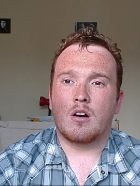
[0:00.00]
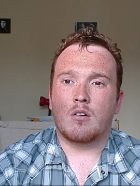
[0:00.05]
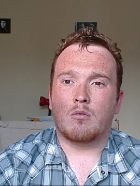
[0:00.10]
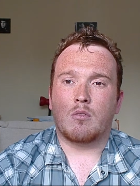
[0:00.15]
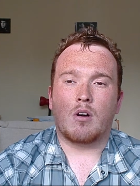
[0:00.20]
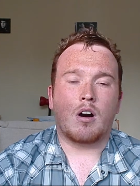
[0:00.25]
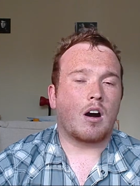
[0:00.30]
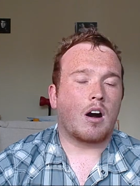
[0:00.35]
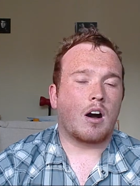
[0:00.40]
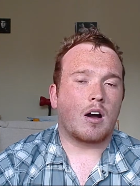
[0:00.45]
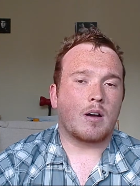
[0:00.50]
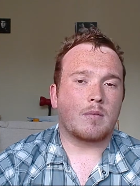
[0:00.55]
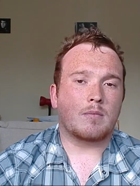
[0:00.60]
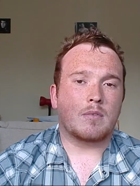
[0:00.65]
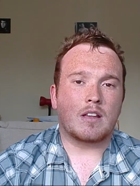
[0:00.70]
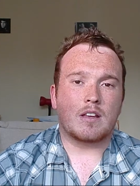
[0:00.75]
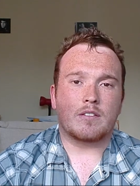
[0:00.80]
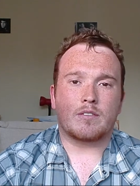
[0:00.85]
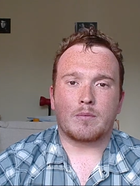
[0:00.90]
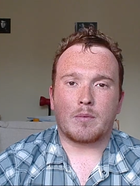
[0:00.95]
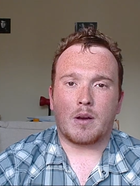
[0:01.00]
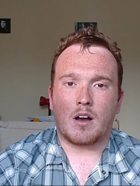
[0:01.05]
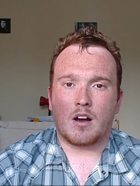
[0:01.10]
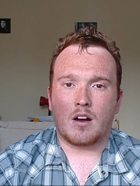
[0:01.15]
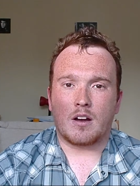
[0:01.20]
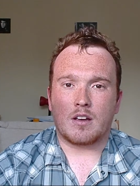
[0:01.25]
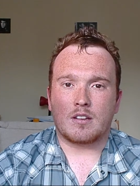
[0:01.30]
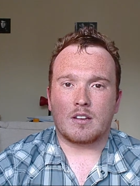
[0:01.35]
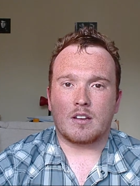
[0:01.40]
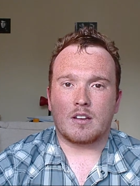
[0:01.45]
what I'm leaving
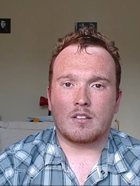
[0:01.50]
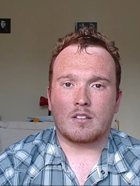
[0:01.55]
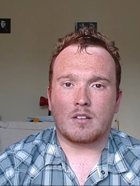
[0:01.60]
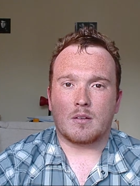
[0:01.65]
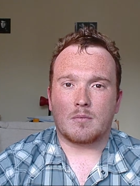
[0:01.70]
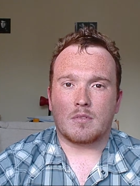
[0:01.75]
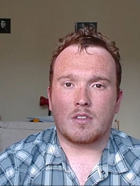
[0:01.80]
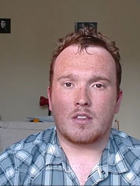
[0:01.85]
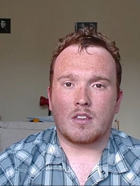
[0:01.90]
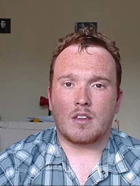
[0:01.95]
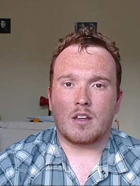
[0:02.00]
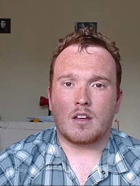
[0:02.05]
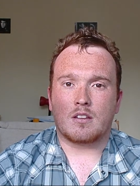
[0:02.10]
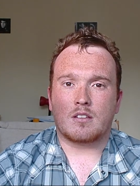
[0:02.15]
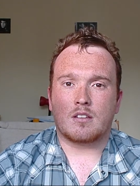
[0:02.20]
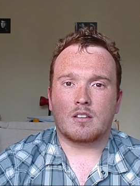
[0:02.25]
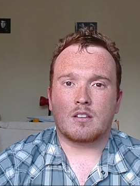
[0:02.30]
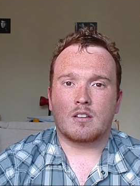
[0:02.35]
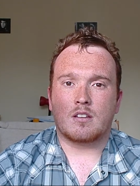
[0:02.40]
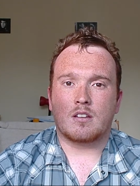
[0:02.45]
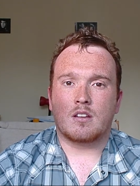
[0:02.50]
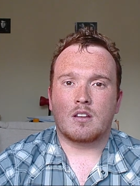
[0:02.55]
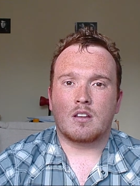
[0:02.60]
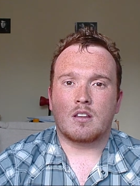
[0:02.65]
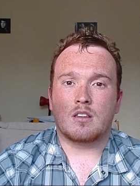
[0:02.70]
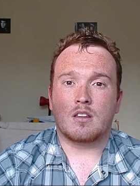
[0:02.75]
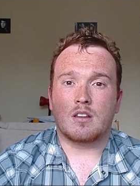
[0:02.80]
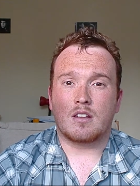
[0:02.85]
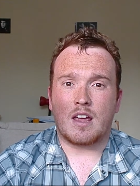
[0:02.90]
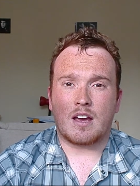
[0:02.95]
behind is something that
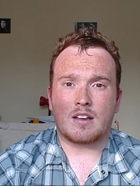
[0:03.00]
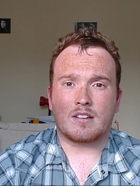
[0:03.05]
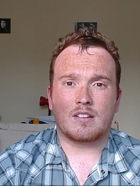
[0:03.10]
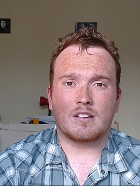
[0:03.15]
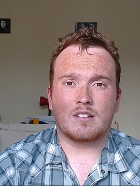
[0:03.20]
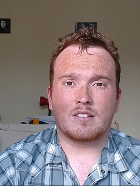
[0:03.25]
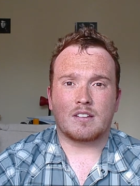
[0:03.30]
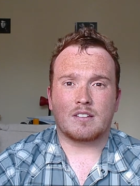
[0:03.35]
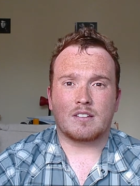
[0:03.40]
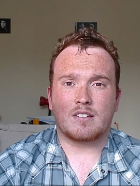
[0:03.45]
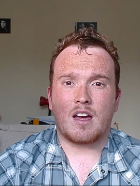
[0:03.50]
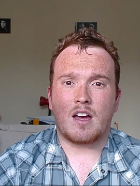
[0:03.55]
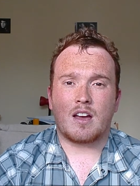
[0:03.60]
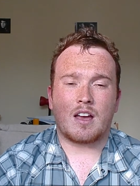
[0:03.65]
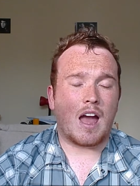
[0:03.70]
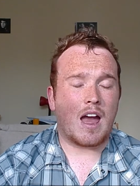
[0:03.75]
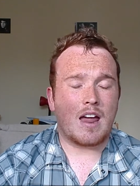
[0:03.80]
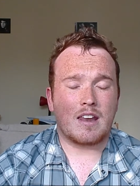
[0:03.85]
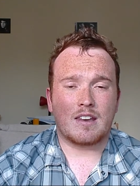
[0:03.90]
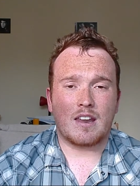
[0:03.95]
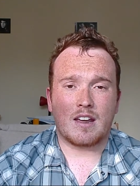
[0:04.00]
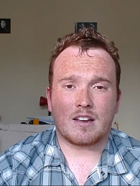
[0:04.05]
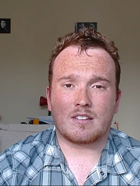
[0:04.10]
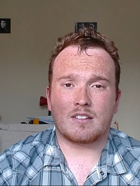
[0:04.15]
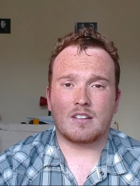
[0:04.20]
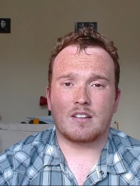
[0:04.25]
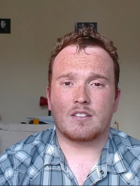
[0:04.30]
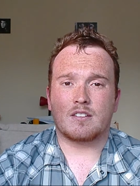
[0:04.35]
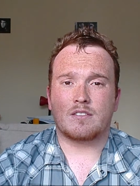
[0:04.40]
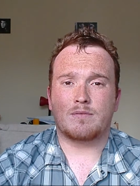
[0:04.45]
the next year's exec and
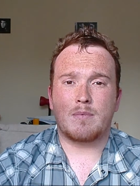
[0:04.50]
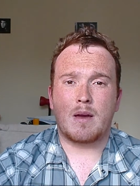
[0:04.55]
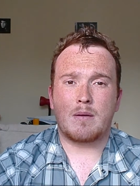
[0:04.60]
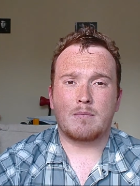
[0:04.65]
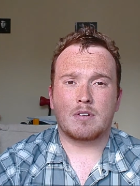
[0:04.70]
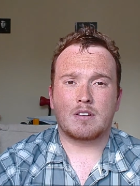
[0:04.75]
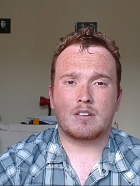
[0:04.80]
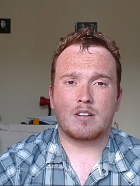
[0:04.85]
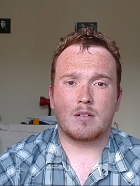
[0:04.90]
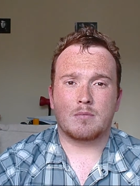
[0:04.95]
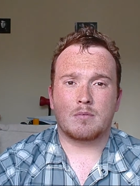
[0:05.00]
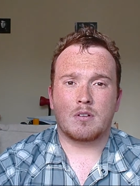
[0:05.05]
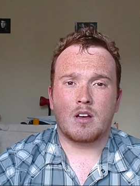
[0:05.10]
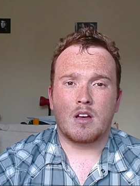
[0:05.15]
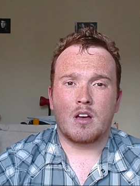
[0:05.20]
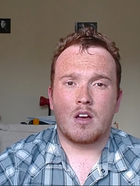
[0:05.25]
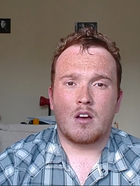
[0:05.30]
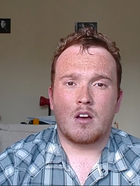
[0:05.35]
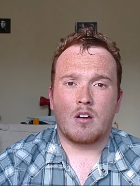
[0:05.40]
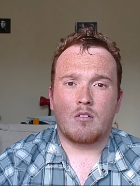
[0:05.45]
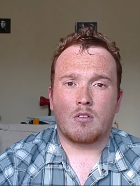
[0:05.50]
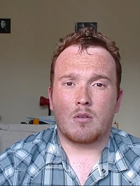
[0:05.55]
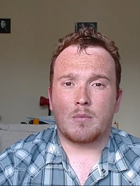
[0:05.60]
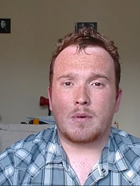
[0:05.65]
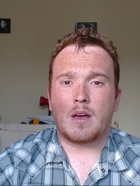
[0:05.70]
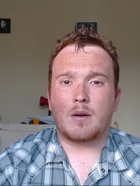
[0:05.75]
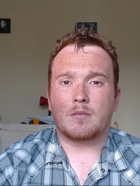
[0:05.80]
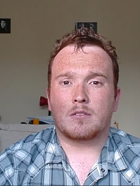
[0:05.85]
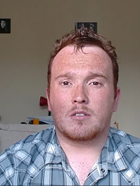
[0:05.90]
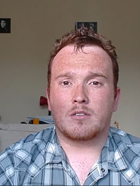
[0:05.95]
next year's membership will
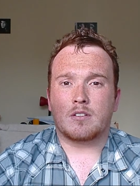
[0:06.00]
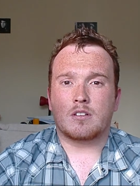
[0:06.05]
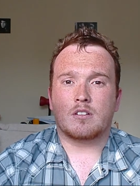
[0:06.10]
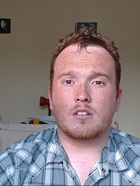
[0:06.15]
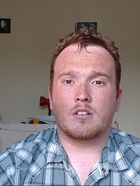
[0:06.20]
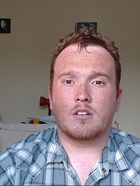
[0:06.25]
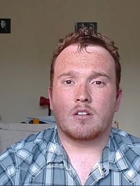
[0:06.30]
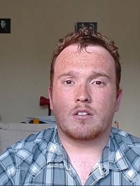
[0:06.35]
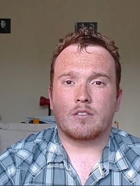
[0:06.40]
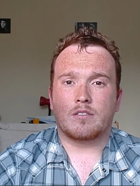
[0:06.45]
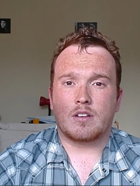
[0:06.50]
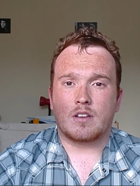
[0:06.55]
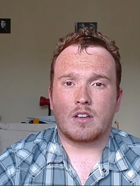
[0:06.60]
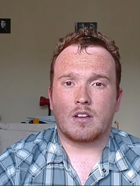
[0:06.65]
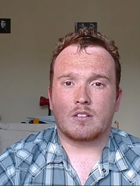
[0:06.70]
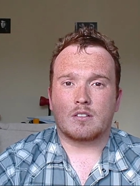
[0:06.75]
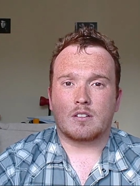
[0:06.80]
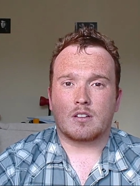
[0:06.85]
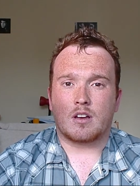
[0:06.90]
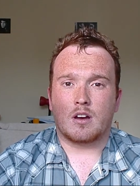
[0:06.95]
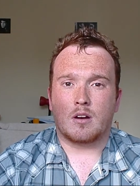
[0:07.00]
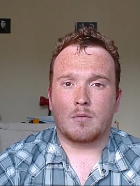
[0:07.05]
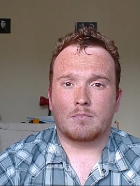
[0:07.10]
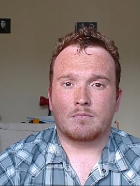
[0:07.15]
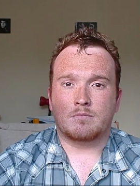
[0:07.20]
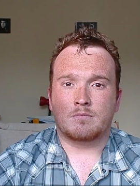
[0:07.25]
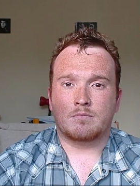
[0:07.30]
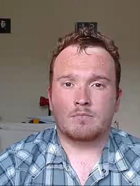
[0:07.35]
be able to enjoy for years to come.